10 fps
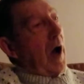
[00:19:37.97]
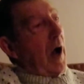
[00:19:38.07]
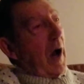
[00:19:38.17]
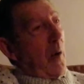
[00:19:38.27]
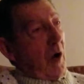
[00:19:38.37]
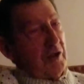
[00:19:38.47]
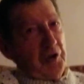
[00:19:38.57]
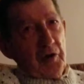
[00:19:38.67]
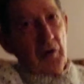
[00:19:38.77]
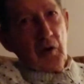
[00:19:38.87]
I want you
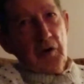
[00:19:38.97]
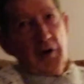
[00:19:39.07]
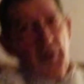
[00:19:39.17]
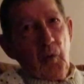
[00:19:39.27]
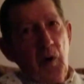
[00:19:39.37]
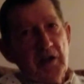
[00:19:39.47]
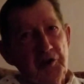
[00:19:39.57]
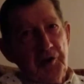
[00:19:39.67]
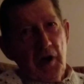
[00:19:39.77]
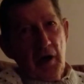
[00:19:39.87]
to go to the West
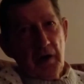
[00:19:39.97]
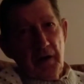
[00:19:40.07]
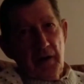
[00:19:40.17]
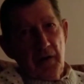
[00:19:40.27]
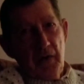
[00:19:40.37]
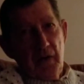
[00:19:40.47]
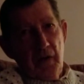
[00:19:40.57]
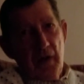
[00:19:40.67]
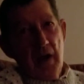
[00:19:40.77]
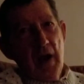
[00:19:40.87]
Yard.
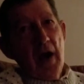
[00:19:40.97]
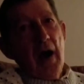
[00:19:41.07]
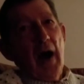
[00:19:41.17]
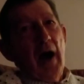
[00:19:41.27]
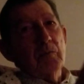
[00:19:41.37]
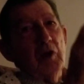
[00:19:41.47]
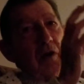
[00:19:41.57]
I'm going